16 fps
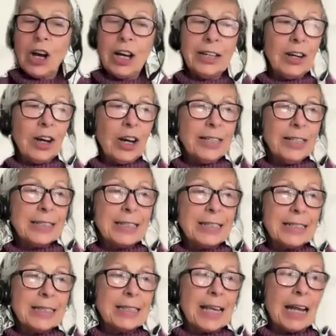Honestly,
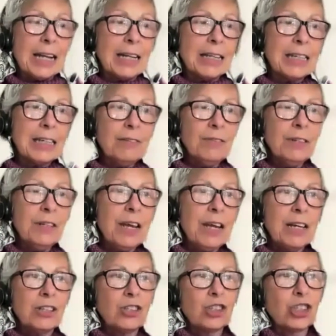Sally, even
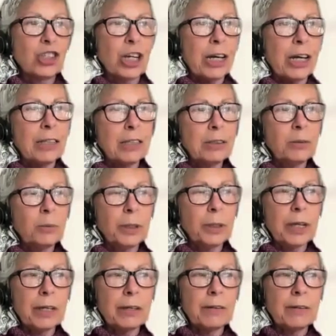as a child, when
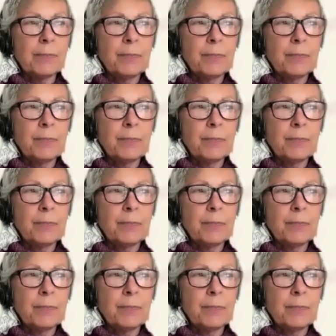I